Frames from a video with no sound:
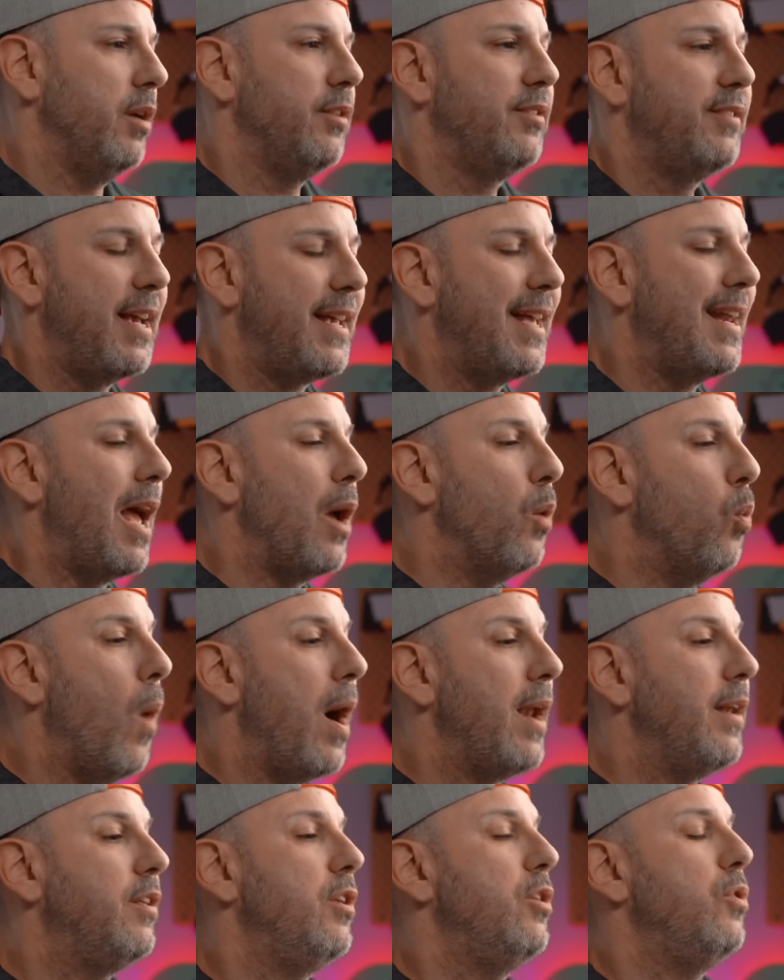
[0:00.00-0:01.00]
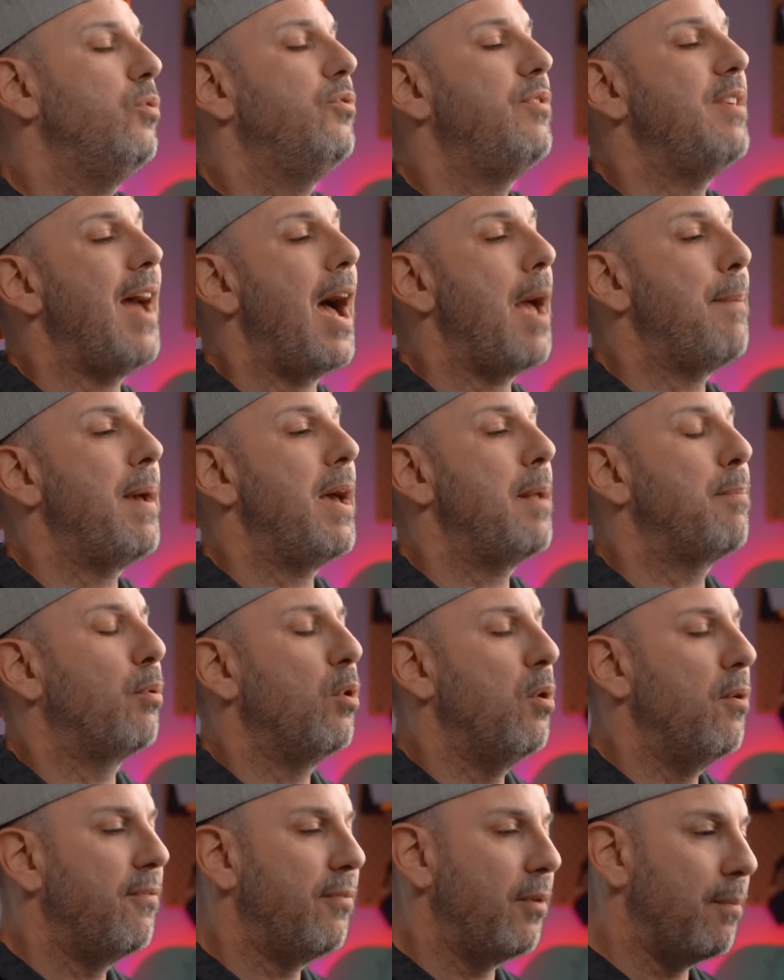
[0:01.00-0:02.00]
Second, I wanted to use the iPad
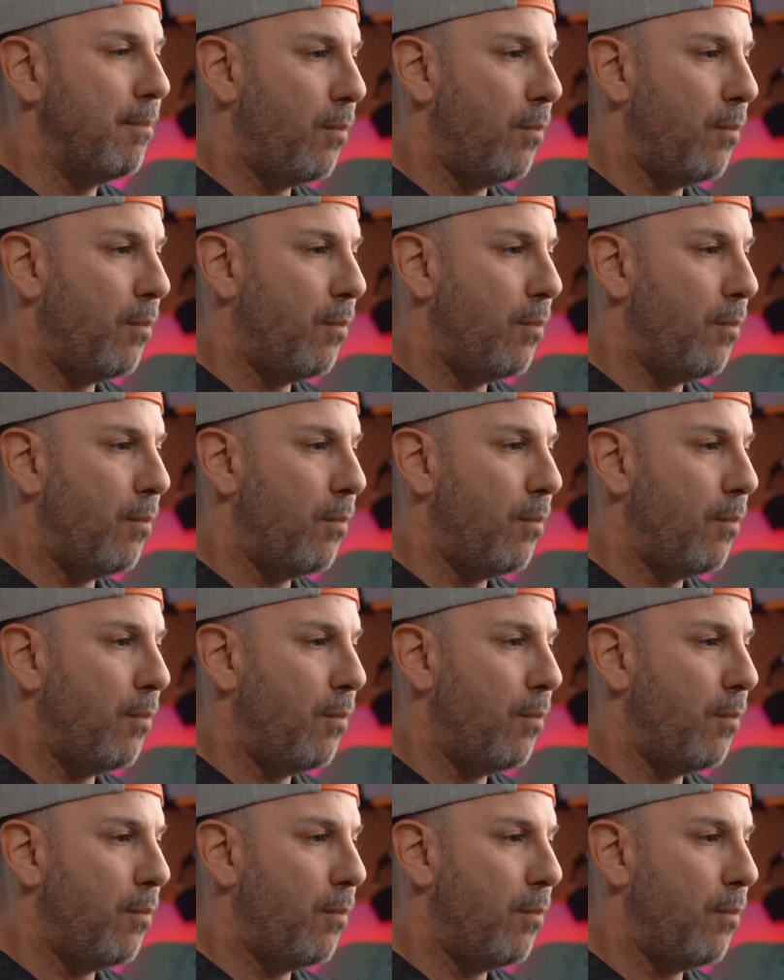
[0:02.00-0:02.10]
Pro for